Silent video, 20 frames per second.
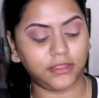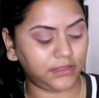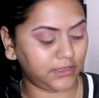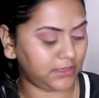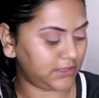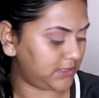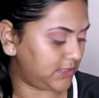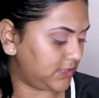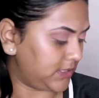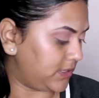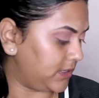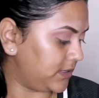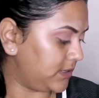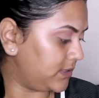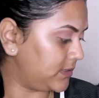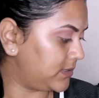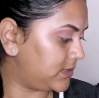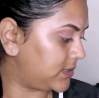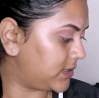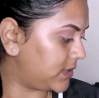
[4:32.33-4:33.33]
This
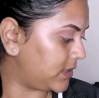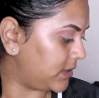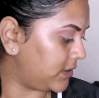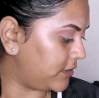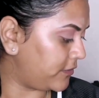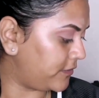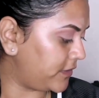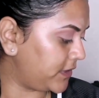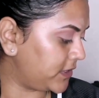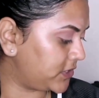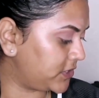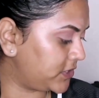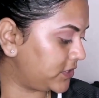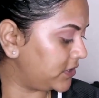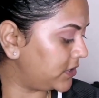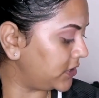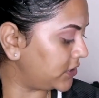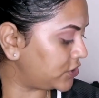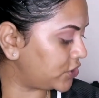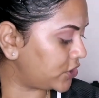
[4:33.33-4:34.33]
is the first
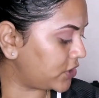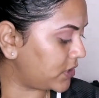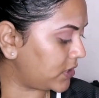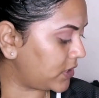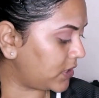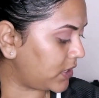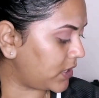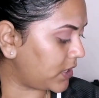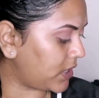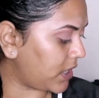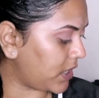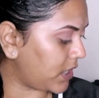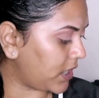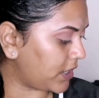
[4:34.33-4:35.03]
edition